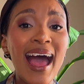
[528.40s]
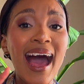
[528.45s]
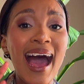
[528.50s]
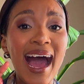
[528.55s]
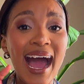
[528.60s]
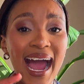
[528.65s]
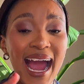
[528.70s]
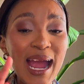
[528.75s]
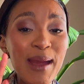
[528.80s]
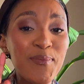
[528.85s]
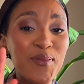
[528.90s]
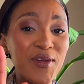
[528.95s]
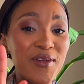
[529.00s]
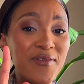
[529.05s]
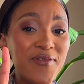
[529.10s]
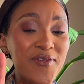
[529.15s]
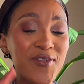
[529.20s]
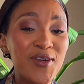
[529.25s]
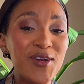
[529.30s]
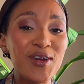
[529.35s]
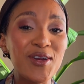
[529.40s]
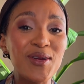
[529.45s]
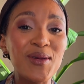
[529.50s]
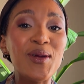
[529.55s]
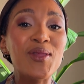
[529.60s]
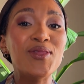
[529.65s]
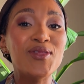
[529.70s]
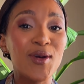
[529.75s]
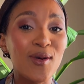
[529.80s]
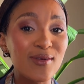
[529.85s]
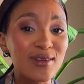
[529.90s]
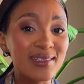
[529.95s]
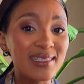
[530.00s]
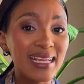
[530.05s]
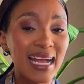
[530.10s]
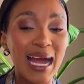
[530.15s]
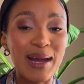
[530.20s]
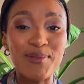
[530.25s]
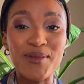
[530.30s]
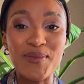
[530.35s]
I prefer those
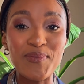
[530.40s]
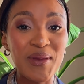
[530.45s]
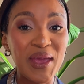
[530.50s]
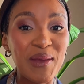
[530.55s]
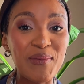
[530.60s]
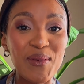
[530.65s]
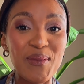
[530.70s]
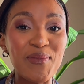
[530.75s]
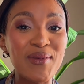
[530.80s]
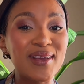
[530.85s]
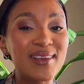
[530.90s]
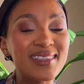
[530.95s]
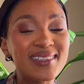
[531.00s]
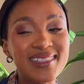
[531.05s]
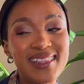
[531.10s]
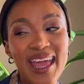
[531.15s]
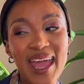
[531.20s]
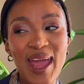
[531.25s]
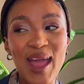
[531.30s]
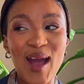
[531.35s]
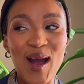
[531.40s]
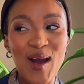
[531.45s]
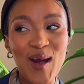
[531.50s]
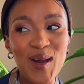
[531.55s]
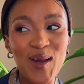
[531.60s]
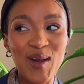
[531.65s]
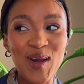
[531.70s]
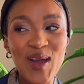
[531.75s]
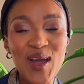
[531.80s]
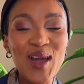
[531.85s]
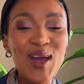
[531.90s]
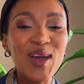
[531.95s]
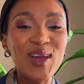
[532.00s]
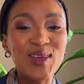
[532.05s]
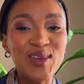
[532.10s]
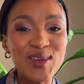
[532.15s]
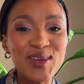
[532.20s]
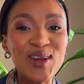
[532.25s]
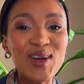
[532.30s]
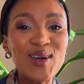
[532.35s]
type of people because they are,
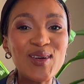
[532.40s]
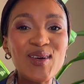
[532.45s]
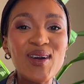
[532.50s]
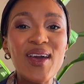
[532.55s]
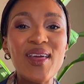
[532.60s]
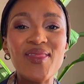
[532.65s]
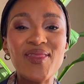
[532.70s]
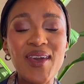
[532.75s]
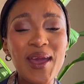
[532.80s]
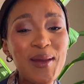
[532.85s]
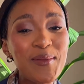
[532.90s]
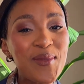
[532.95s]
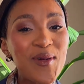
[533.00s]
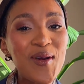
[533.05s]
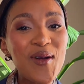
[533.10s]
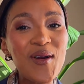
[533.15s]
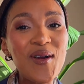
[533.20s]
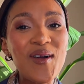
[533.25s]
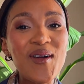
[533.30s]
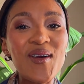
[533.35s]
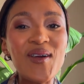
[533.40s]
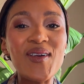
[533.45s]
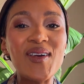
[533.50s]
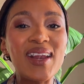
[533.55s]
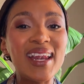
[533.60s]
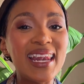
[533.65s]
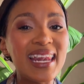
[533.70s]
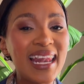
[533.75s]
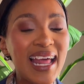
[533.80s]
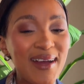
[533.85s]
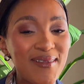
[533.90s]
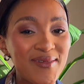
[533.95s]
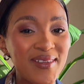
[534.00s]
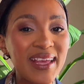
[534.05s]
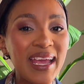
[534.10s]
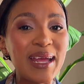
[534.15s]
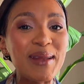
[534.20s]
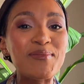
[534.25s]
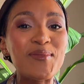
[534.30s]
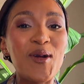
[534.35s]
they're more
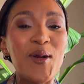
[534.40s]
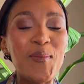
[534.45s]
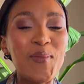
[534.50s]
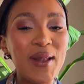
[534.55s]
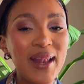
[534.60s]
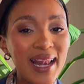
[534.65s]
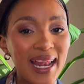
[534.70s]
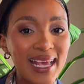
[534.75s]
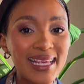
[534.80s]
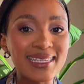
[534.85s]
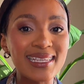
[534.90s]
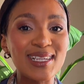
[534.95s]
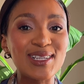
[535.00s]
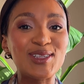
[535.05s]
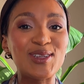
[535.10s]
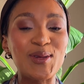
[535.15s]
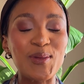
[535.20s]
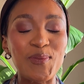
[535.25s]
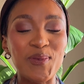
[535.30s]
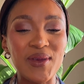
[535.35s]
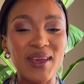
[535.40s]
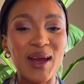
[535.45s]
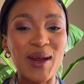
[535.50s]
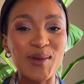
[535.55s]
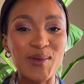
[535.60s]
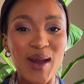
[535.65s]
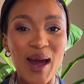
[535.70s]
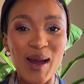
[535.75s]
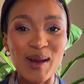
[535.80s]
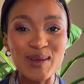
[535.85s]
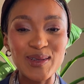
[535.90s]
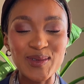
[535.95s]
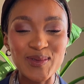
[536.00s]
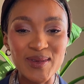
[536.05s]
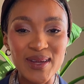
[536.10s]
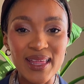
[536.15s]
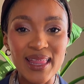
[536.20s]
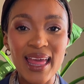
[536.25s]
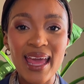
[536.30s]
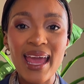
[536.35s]
lovely and more pleasant to be around
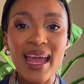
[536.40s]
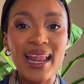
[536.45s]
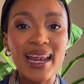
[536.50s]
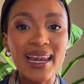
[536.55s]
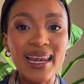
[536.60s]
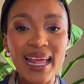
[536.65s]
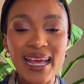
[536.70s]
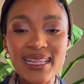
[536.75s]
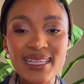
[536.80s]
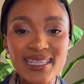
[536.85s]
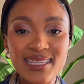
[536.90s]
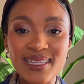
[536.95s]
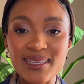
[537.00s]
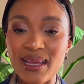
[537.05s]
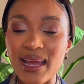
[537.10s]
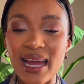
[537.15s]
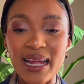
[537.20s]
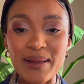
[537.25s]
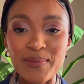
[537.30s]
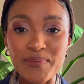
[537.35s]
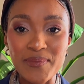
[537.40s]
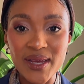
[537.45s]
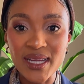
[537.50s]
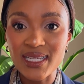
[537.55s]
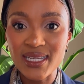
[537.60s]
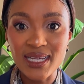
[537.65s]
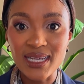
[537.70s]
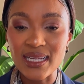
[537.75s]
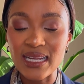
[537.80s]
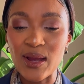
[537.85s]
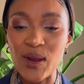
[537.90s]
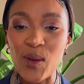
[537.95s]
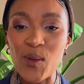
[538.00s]
with. Let's admit it.